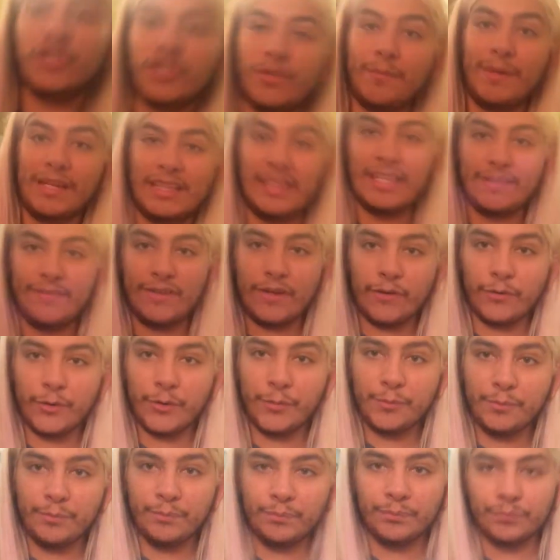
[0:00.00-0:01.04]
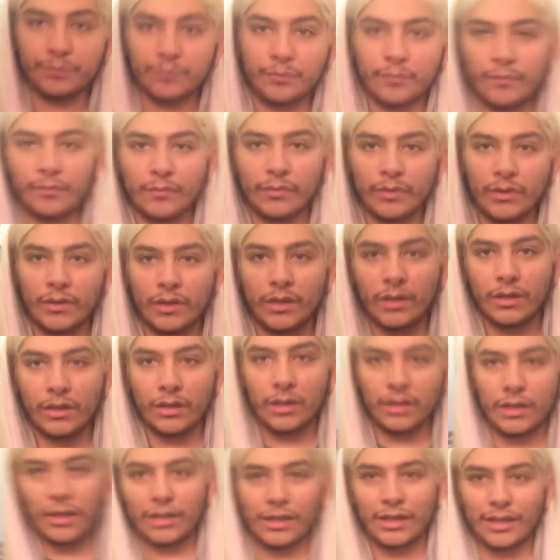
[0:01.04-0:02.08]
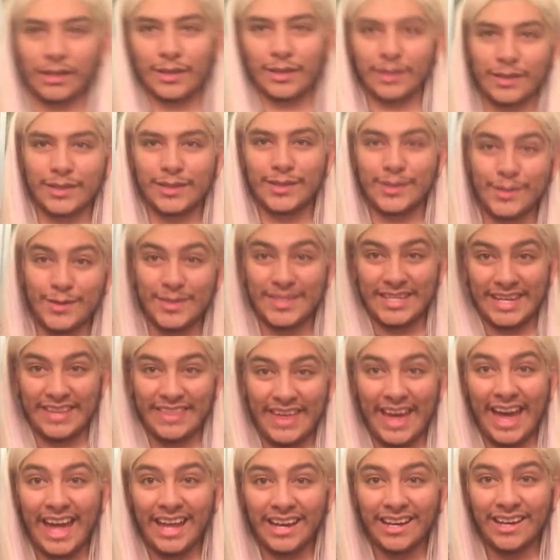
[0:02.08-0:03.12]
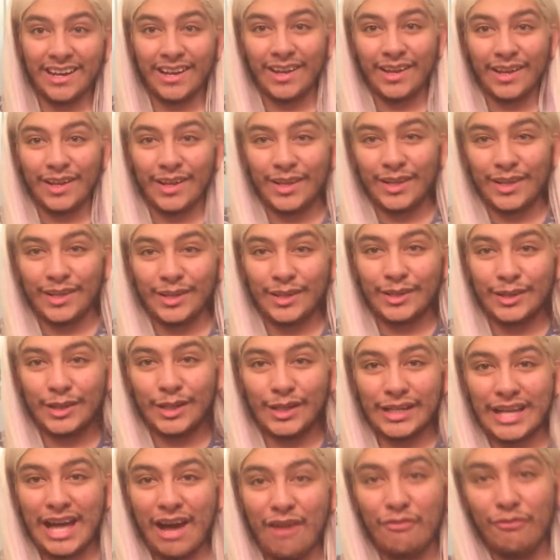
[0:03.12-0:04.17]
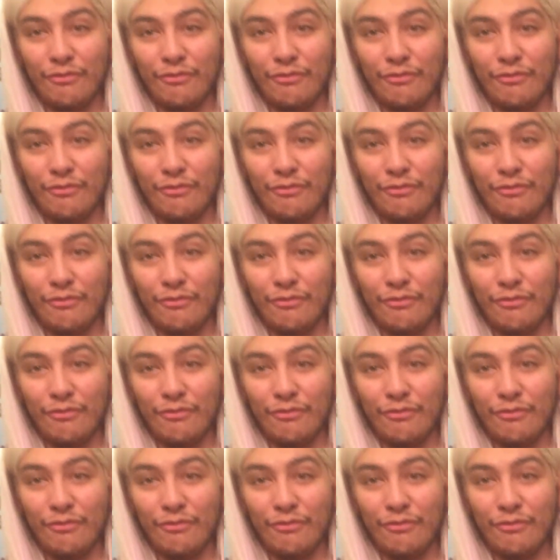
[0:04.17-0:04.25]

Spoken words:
to my living room, do you see that? Look how